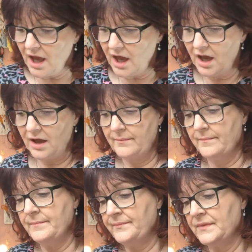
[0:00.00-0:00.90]

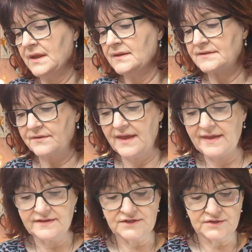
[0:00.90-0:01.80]
So
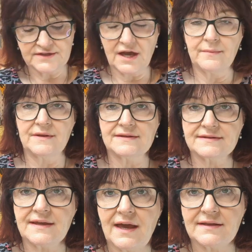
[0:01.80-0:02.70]
they're the two
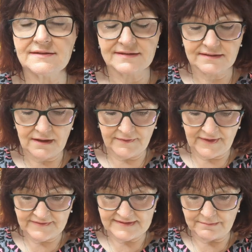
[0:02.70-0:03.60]
diamonds that
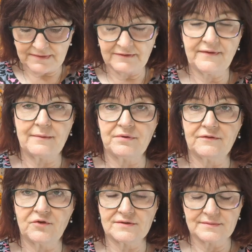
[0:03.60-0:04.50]
they've sent me the
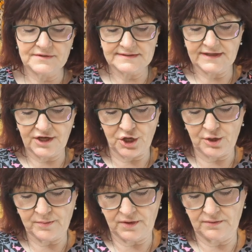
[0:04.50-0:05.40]
fabric for. So I'm just going to
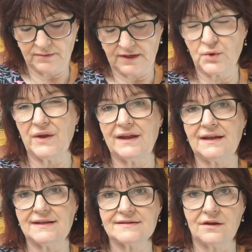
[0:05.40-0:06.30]
open
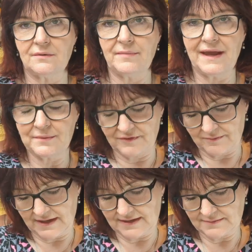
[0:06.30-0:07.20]
quickly, so bear
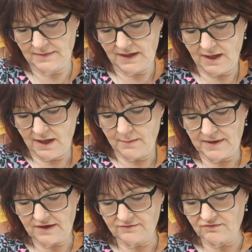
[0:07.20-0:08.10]
with me.
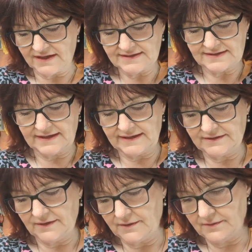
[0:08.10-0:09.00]
Bit of rustling.